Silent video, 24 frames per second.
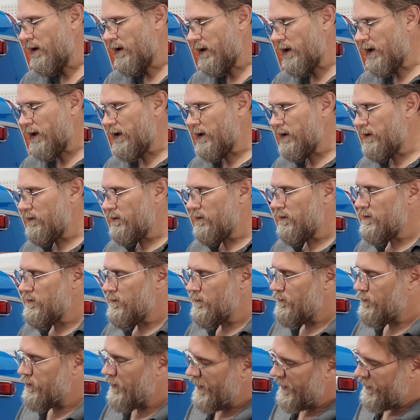
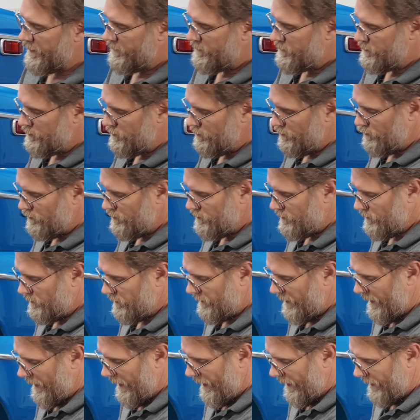and brake shoes
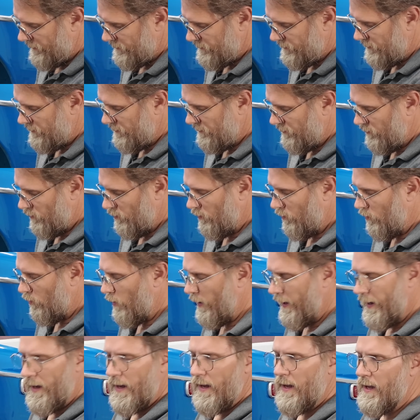last
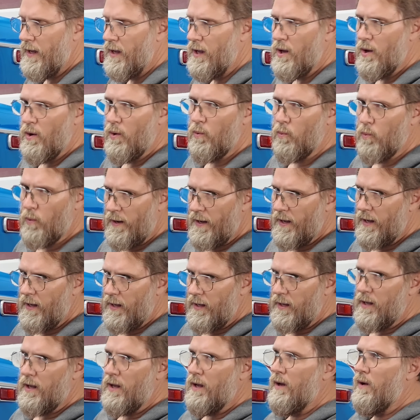way,
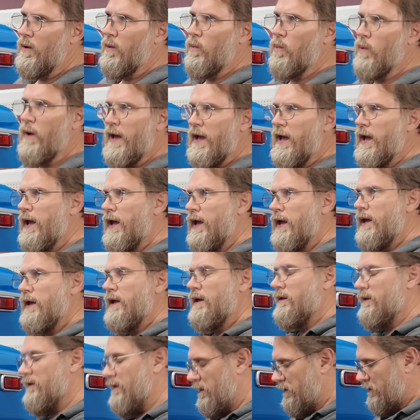way, way
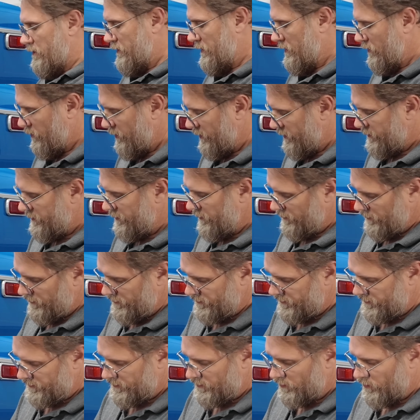longer than wheel
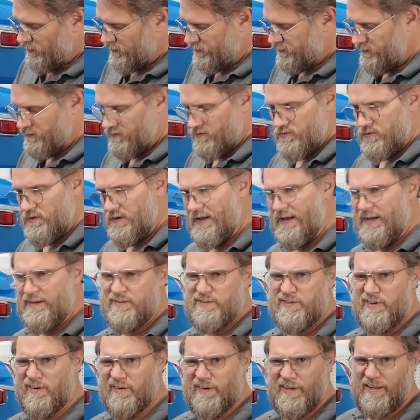cylinders. Wheel cylinders will last
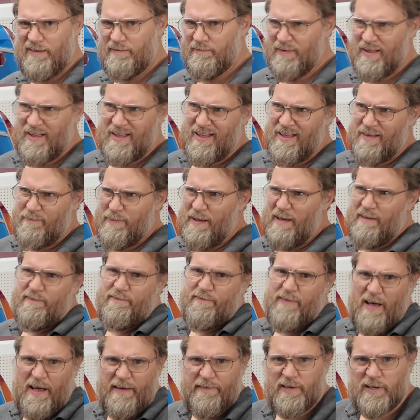generally about
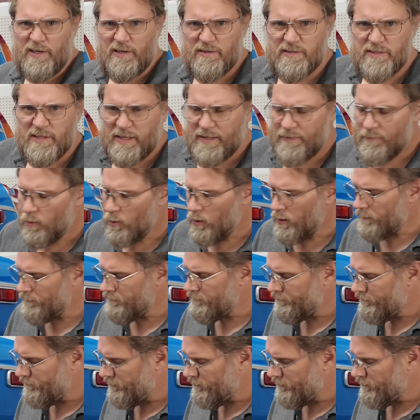5 years anymore.